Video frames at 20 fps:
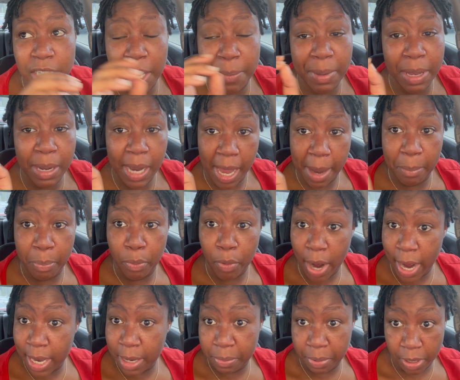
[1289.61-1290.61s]
gonna be like
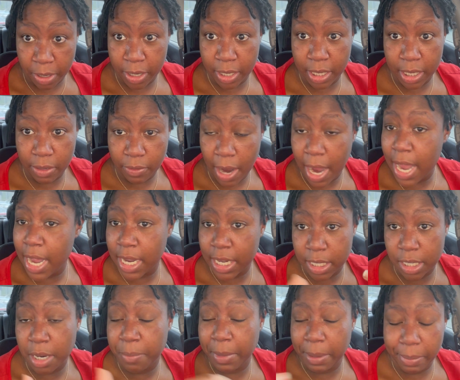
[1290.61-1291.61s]
bright burgundy, right? Because
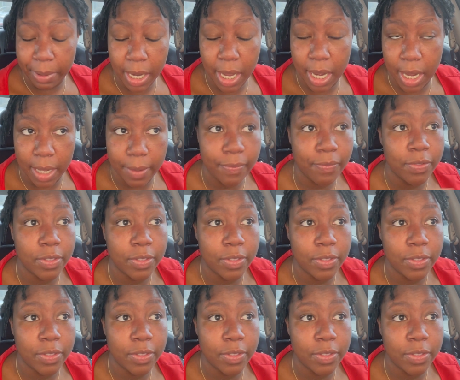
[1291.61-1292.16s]
it's gonna be blonde.